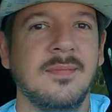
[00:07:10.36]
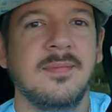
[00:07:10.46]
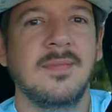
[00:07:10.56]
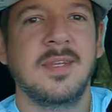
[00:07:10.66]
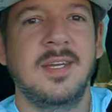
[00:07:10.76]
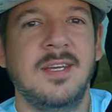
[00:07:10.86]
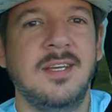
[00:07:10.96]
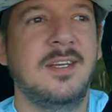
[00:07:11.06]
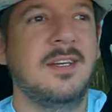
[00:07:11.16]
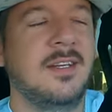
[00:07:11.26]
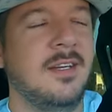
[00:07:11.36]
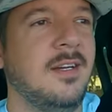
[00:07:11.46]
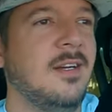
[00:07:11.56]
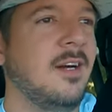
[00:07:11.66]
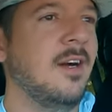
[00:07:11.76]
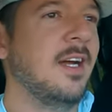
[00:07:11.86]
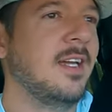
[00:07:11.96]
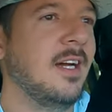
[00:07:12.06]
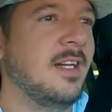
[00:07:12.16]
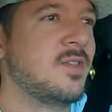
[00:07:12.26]
All right
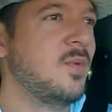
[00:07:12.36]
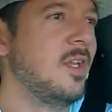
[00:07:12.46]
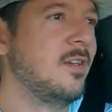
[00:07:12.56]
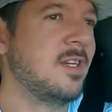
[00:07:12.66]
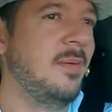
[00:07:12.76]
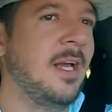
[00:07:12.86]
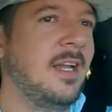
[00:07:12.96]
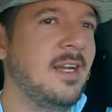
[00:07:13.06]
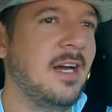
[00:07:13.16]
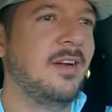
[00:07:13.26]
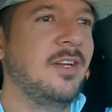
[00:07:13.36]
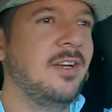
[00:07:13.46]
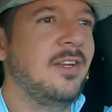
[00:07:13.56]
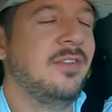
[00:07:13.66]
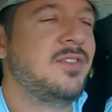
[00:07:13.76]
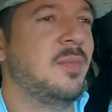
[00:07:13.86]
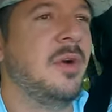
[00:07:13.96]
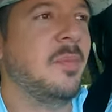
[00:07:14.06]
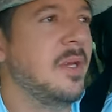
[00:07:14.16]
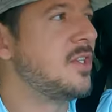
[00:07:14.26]
guys, well as I'm heading out here to New
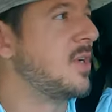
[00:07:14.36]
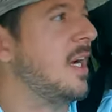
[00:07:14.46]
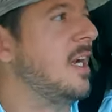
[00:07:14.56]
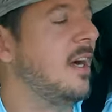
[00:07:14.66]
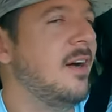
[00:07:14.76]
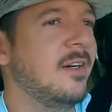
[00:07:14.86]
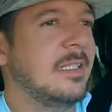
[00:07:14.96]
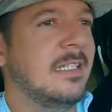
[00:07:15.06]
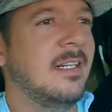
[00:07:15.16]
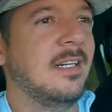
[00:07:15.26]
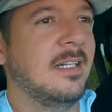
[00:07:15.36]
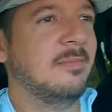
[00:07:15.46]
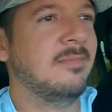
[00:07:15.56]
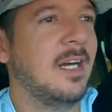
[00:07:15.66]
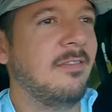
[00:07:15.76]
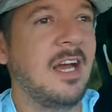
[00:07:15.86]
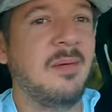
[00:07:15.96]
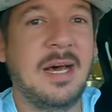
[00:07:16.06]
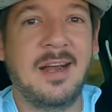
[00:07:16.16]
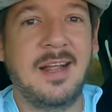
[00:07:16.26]
Smyrna Beach right now, uh, I've got
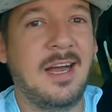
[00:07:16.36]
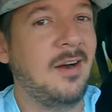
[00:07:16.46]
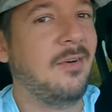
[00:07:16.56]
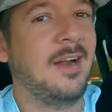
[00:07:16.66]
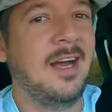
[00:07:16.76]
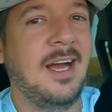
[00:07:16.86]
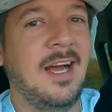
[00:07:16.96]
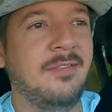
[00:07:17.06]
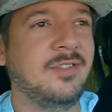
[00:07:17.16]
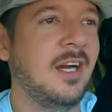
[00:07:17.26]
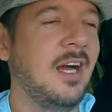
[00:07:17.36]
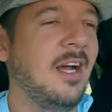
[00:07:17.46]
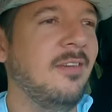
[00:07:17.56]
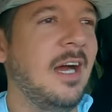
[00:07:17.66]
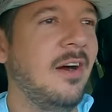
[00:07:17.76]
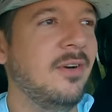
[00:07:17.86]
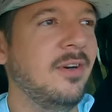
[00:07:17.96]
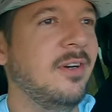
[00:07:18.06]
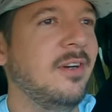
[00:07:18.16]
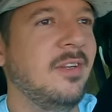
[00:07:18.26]
about an hour and a half drive,
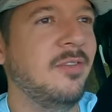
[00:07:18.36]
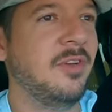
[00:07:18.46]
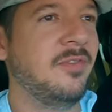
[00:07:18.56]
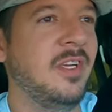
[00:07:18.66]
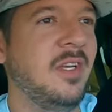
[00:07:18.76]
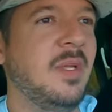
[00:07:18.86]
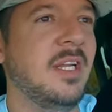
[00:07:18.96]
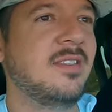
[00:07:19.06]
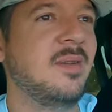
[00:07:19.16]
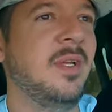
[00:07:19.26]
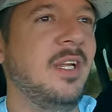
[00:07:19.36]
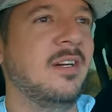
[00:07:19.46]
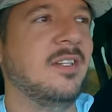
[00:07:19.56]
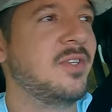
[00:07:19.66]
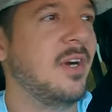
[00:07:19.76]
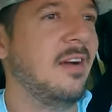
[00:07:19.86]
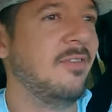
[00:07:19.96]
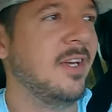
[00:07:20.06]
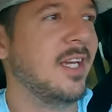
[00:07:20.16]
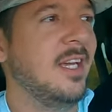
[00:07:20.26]
hour 15 minutes depending on
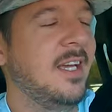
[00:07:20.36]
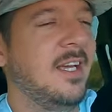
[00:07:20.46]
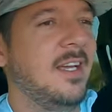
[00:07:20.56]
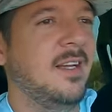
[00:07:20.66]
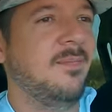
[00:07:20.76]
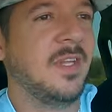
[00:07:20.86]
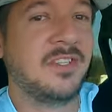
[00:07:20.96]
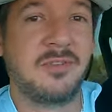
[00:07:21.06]
traffic.